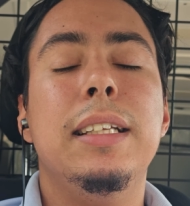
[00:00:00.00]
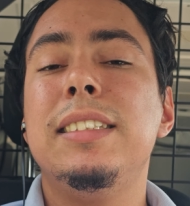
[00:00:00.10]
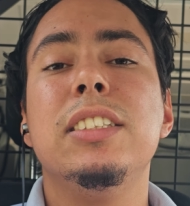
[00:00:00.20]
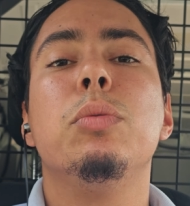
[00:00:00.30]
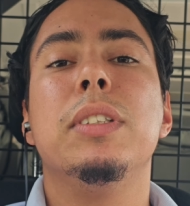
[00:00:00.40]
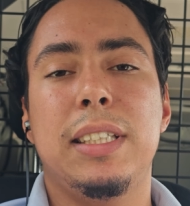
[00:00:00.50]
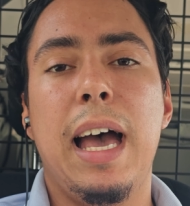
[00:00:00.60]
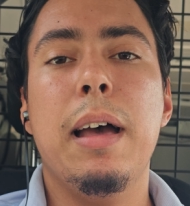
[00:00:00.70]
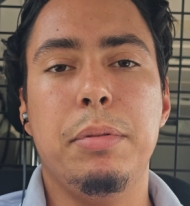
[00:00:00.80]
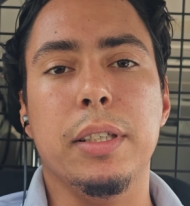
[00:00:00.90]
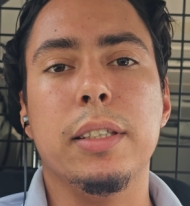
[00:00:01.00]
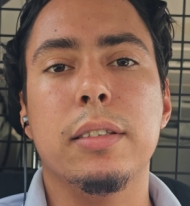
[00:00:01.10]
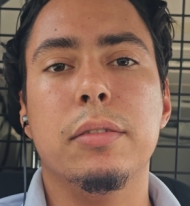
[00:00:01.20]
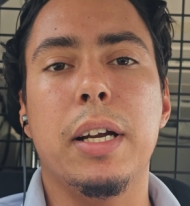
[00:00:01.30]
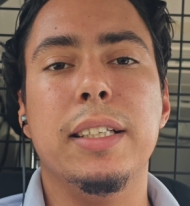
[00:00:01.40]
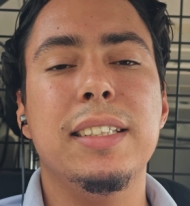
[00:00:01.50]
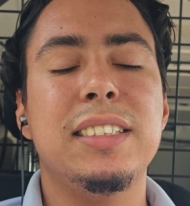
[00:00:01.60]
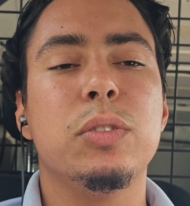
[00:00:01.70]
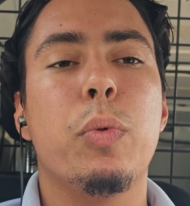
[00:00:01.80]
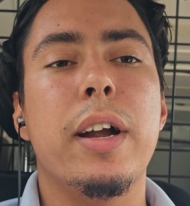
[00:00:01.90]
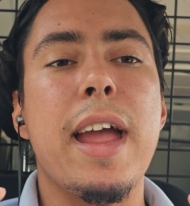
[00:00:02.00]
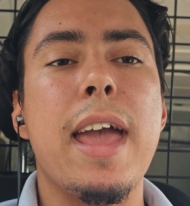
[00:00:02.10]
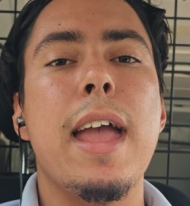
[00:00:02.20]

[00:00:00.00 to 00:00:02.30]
this is what's happening, right? This is where